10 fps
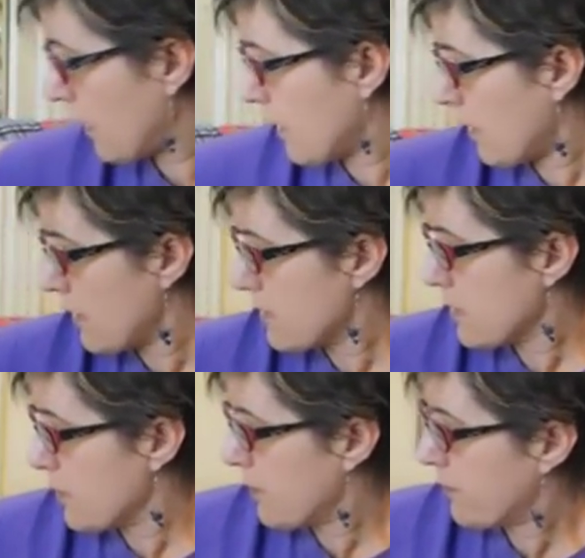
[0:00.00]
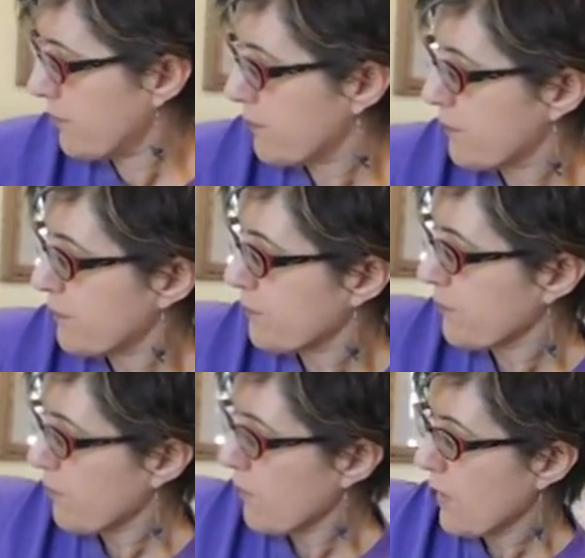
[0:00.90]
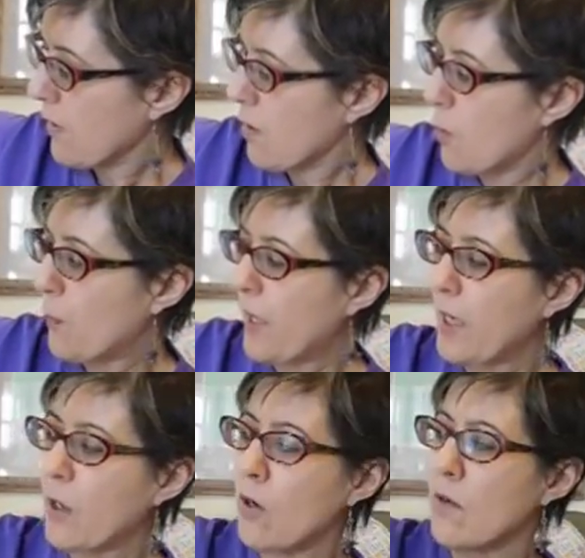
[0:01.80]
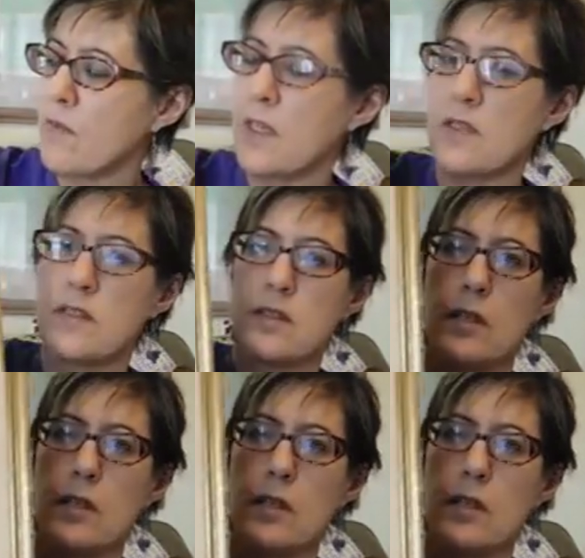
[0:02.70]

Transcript: I got some, a pair of these